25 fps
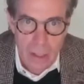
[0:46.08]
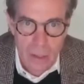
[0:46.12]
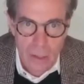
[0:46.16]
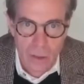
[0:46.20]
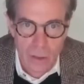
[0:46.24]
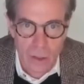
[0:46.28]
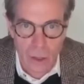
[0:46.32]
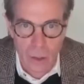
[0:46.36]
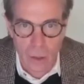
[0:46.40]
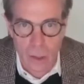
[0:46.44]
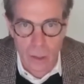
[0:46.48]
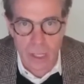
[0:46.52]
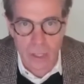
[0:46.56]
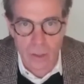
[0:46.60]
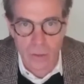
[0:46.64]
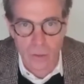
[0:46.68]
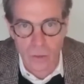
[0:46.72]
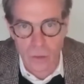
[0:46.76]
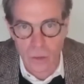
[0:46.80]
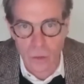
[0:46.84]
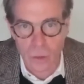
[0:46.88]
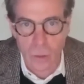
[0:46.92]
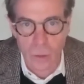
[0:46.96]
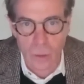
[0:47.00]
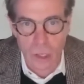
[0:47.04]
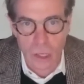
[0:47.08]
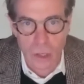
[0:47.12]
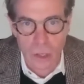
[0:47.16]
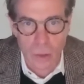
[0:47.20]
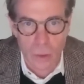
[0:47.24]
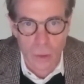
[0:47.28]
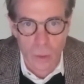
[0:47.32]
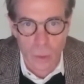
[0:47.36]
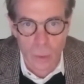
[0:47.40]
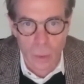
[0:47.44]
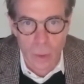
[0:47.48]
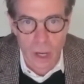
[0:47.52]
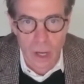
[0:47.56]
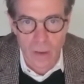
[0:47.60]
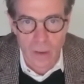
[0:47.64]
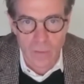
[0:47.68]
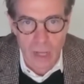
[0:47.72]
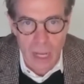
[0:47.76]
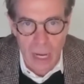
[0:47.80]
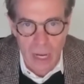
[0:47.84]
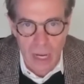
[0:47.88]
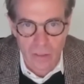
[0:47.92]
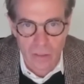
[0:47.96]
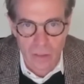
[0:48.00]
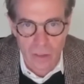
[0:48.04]
during 2Q of
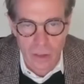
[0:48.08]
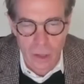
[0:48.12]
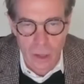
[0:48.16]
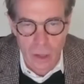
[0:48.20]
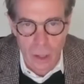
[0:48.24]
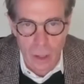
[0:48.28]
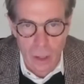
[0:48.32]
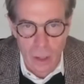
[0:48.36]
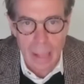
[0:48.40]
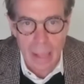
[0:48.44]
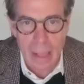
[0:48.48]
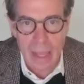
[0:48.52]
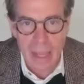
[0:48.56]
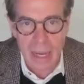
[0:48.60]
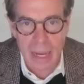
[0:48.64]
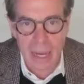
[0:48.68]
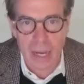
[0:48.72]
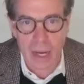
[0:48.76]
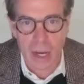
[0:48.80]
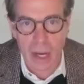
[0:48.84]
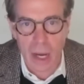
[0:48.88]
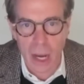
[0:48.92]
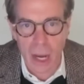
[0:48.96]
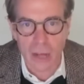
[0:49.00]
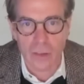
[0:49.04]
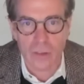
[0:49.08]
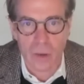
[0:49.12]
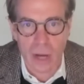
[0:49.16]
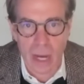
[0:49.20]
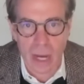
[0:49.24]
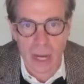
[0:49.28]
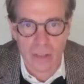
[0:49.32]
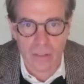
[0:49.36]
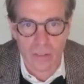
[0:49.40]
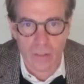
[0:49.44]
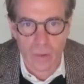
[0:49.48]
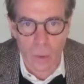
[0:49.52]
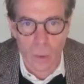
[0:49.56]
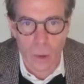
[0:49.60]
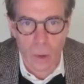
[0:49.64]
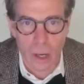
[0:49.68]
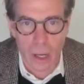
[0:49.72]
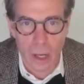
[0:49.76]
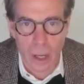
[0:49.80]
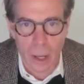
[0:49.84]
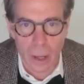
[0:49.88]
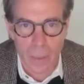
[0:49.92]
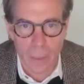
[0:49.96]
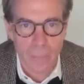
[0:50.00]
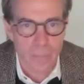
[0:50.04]
next year. In contrast,
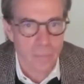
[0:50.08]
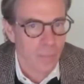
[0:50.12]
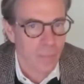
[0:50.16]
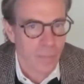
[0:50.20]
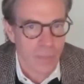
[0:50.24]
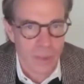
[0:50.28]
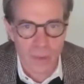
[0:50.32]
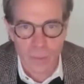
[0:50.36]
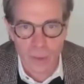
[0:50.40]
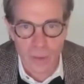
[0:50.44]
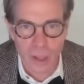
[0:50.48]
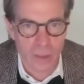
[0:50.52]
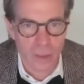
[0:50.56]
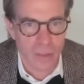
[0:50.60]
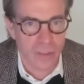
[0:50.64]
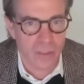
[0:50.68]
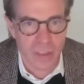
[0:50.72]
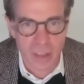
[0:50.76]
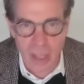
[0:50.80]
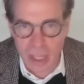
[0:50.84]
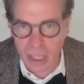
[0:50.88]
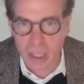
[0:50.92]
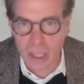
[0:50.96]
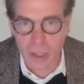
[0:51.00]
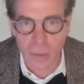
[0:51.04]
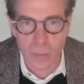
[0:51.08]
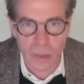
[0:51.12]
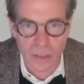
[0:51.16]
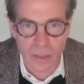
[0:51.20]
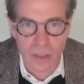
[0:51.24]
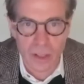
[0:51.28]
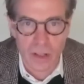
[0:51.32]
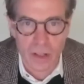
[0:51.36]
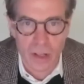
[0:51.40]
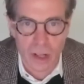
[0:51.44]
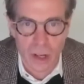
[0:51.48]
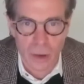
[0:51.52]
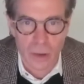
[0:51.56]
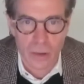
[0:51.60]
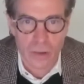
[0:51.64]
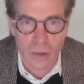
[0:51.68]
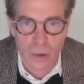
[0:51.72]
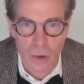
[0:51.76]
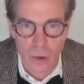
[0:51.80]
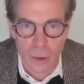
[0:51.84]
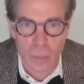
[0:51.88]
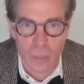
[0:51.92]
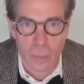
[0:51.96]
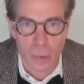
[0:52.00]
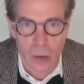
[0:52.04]
oil is dealing with the
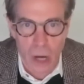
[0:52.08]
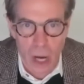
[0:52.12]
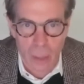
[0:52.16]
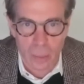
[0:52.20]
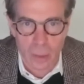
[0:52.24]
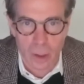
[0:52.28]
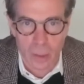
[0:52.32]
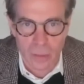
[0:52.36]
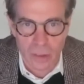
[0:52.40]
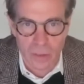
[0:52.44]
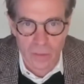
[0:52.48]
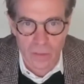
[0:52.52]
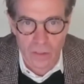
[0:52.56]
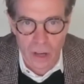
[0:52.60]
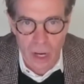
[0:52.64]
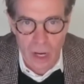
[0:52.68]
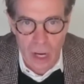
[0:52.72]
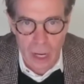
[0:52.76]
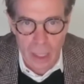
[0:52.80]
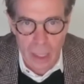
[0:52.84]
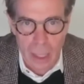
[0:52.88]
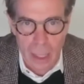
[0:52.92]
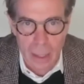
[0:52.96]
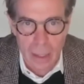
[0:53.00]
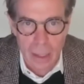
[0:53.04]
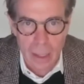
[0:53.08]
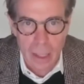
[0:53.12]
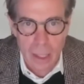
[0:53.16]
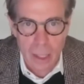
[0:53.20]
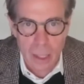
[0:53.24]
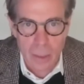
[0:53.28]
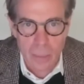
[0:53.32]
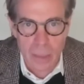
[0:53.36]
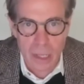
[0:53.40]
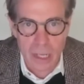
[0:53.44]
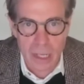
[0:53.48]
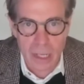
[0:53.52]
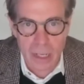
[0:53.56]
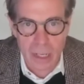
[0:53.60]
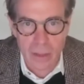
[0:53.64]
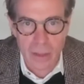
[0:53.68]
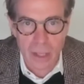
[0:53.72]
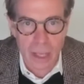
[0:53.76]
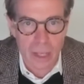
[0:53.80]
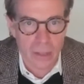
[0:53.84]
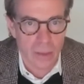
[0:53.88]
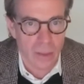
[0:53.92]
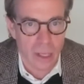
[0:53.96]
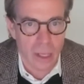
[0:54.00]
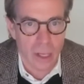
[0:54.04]
near-term problems of China, meaning
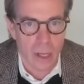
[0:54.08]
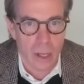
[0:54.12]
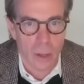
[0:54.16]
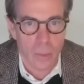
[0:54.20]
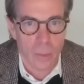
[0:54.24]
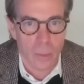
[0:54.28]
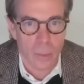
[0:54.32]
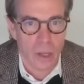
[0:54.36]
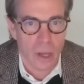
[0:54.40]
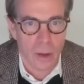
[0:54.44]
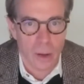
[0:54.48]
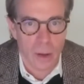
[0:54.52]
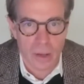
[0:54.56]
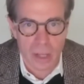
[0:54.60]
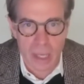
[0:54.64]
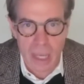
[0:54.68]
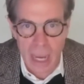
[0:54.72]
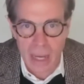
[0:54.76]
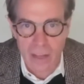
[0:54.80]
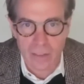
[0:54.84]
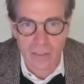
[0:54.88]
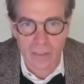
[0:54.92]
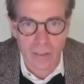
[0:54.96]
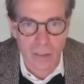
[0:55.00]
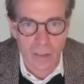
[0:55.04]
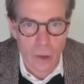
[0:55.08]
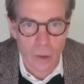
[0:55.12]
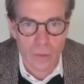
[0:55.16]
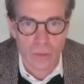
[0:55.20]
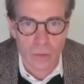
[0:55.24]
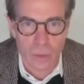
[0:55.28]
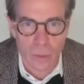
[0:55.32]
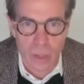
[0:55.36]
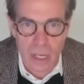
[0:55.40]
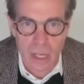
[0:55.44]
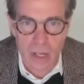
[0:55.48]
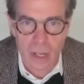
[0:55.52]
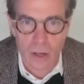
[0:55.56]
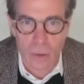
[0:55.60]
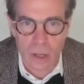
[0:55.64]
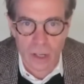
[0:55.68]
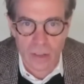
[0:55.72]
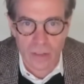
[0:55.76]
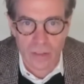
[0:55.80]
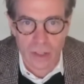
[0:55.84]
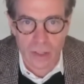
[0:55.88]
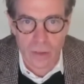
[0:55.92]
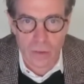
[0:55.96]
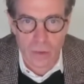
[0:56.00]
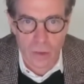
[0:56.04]
that your caseloads are
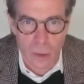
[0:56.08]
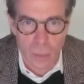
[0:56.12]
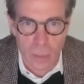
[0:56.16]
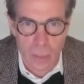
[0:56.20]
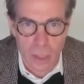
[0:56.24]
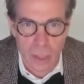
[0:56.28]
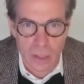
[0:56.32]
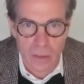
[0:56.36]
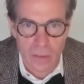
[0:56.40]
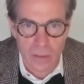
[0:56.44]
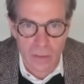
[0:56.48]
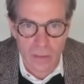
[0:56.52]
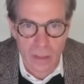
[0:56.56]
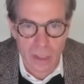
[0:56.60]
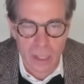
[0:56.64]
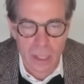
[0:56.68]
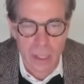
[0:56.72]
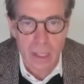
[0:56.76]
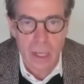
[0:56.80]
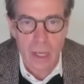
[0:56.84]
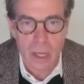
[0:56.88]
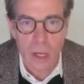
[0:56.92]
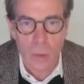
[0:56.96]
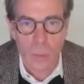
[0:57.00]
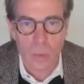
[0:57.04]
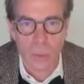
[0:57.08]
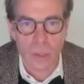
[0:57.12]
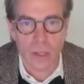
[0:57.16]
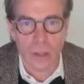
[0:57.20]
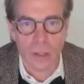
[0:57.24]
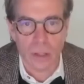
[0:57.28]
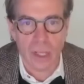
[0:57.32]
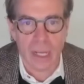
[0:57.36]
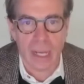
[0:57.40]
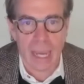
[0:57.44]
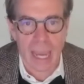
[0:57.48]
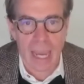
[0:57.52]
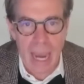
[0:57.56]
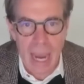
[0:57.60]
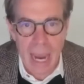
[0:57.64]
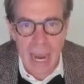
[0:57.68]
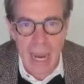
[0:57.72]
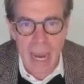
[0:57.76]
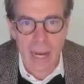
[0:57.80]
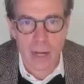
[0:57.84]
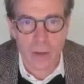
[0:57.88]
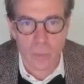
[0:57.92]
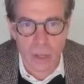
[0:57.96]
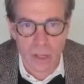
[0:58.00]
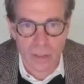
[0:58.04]
increasing tremendously. When you look at
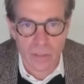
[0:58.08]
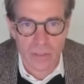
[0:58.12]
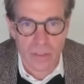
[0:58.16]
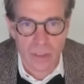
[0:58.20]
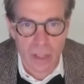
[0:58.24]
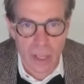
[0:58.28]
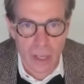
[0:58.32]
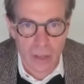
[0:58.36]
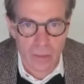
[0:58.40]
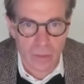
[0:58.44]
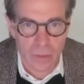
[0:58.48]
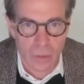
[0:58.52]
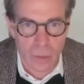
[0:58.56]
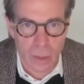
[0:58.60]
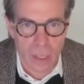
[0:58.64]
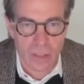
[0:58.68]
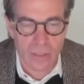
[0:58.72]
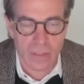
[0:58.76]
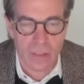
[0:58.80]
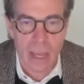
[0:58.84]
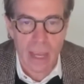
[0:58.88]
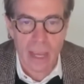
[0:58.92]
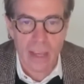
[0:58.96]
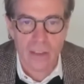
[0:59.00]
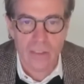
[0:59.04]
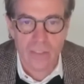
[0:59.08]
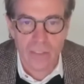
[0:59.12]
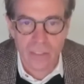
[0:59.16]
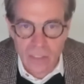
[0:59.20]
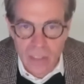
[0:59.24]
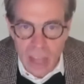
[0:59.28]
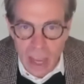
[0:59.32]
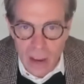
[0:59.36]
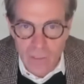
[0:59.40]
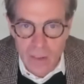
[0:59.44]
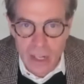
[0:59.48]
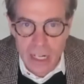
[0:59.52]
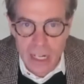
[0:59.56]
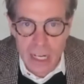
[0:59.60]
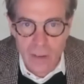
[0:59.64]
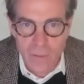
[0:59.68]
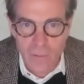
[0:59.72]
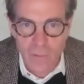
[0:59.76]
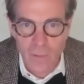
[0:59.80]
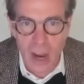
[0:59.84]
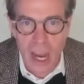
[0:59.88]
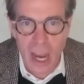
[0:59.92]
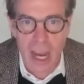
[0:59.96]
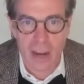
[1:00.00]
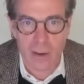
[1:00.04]
high-risk districts,
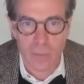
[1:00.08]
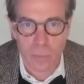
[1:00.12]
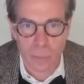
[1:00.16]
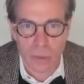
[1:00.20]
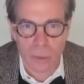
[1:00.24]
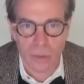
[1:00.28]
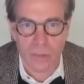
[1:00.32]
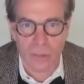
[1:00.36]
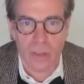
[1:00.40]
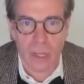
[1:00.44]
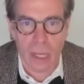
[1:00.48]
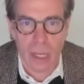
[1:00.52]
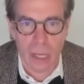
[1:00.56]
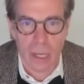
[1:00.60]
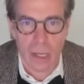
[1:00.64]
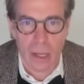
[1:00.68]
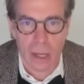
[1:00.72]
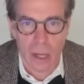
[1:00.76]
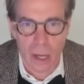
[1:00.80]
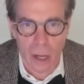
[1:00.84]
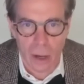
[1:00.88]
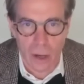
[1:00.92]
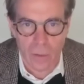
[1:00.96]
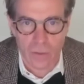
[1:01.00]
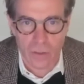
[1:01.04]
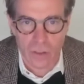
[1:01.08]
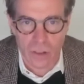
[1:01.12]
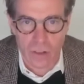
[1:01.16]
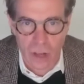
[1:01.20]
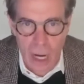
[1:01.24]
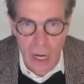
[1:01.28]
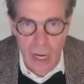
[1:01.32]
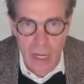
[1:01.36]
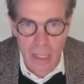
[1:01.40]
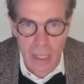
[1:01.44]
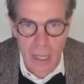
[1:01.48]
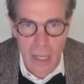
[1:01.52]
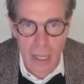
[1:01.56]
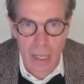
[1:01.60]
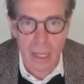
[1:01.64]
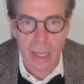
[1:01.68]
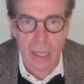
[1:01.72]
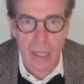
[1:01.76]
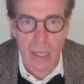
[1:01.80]
75% of China's